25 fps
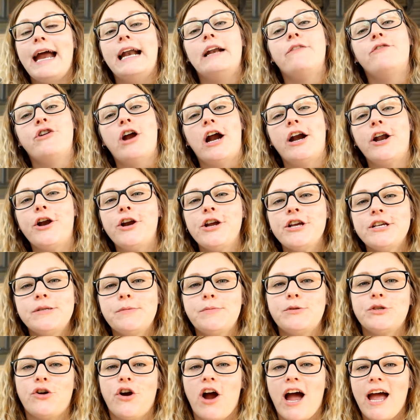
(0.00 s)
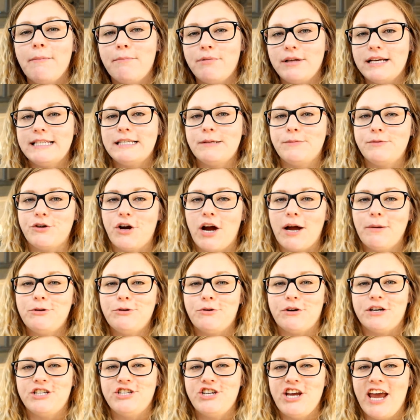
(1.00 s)
And if you're not already subscribed, please subscribe
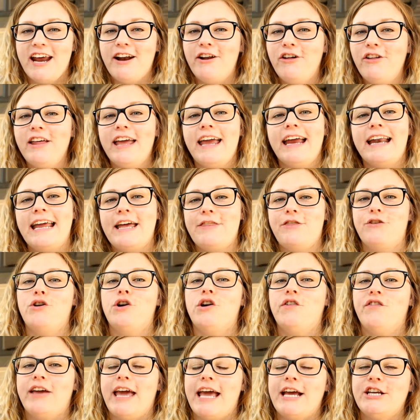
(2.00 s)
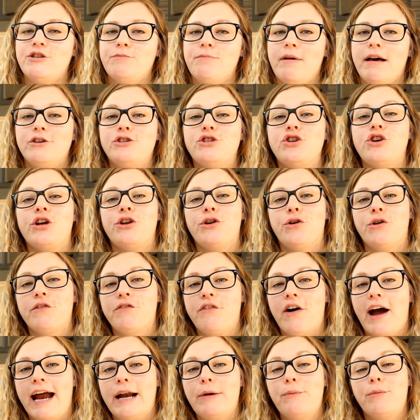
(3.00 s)
to our channel and hit the notification bell so you get
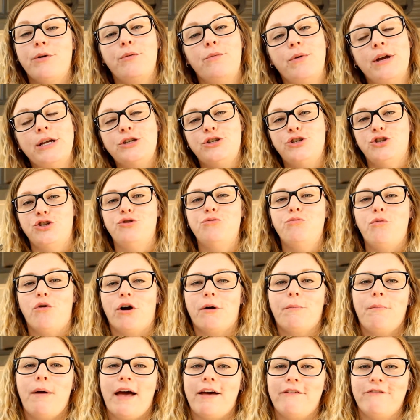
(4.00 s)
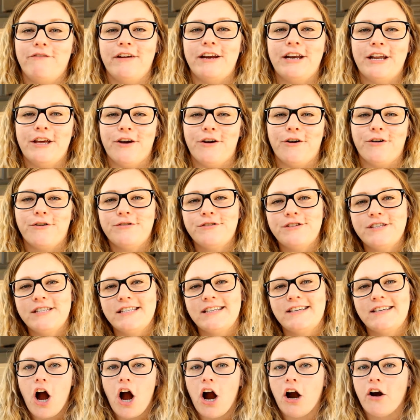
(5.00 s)
notified when we do more pet videos.
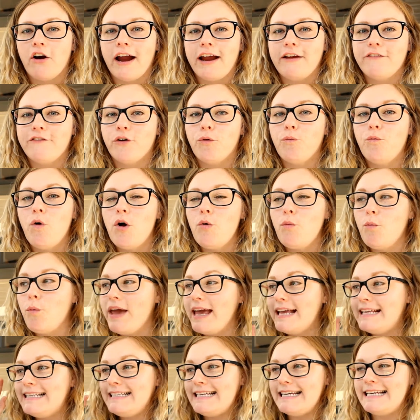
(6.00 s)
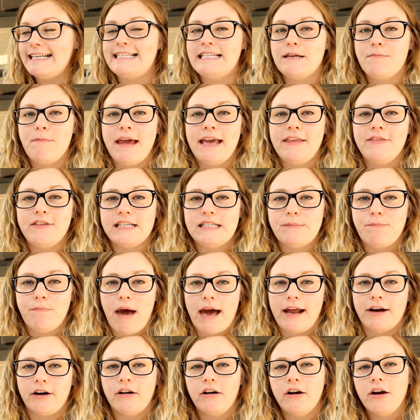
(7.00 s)
Alright, for what we did to make this
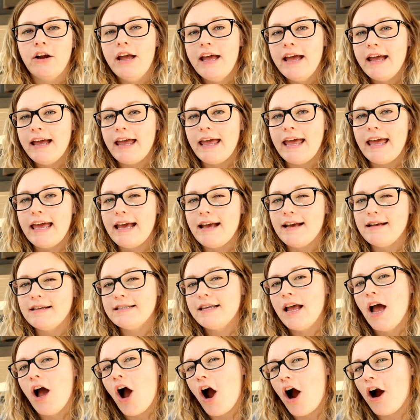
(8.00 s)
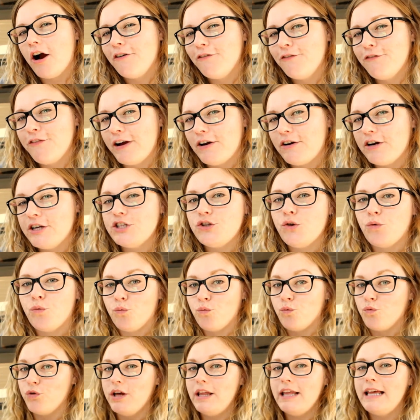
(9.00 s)
better is our ferrets
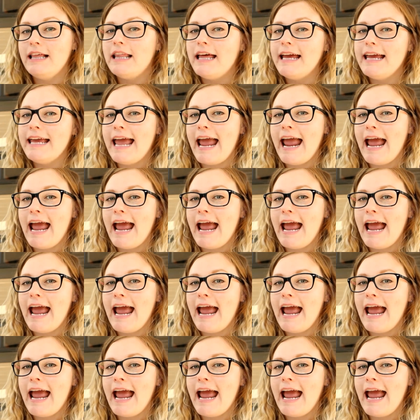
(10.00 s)
really like